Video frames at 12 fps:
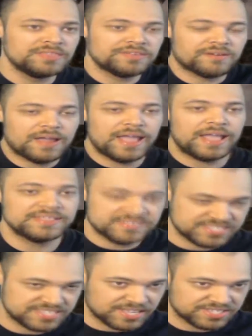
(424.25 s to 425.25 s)
their
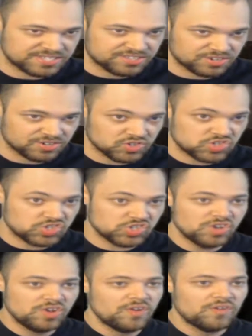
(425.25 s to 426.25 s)
ancestors
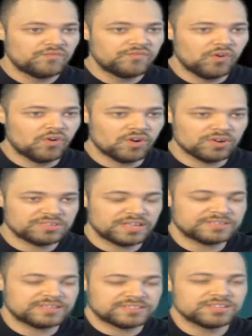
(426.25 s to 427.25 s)
that